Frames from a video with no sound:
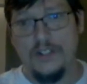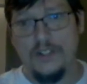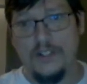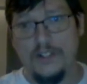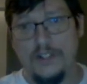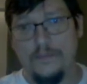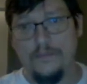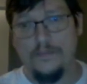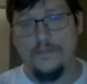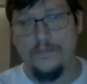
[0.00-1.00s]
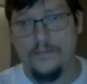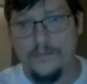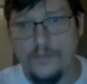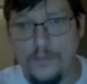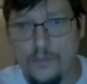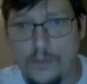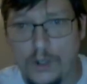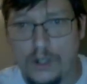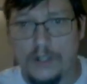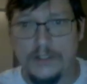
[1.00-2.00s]
uh,
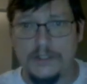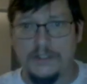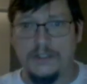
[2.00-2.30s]
walk.